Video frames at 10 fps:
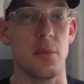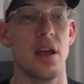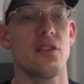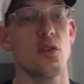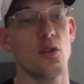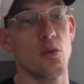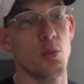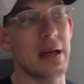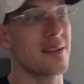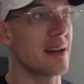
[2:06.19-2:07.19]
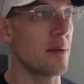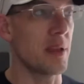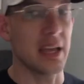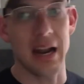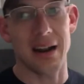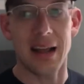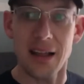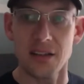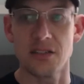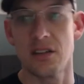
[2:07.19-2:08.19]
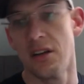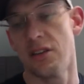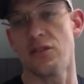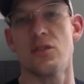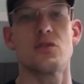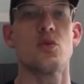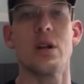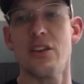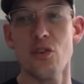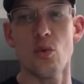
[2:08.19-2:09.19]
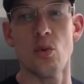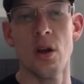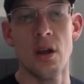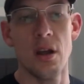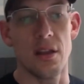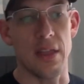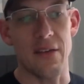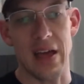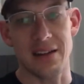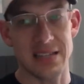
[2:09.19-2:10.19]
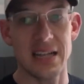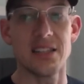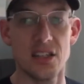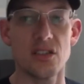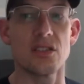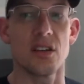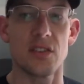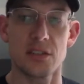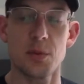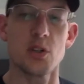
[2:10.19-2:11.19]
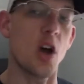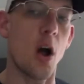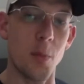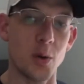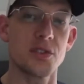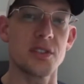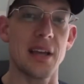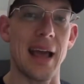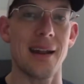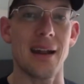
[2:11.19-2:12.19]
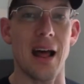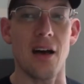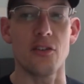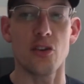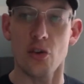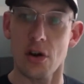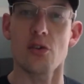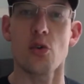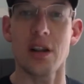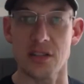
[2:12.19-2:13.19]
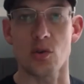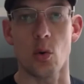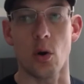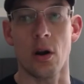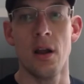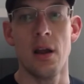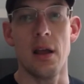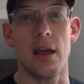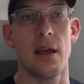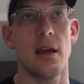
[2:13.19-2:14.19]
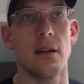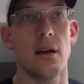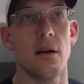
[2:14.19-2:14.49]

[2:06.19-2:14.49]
And so by the time they get out of college, so 22, they've had 10 years of experience almost added on the credit score. And